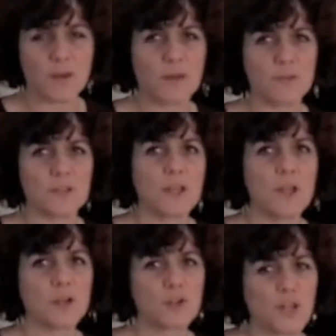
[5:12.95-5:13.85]
I was
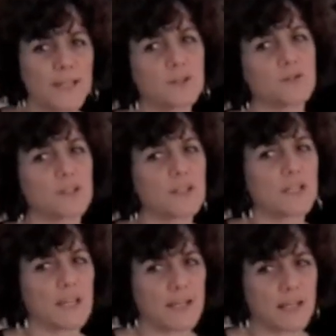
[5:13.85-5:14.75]
trained to
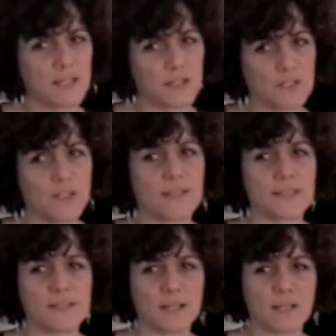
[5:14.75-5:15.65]
teach English as
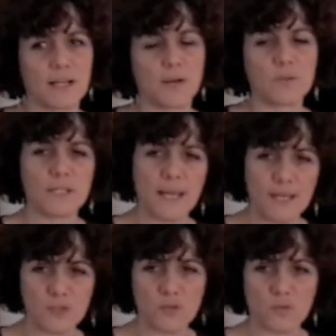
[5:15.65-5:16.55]
a second language in
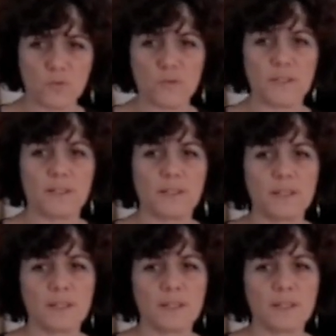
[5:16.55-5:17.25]
high schools, and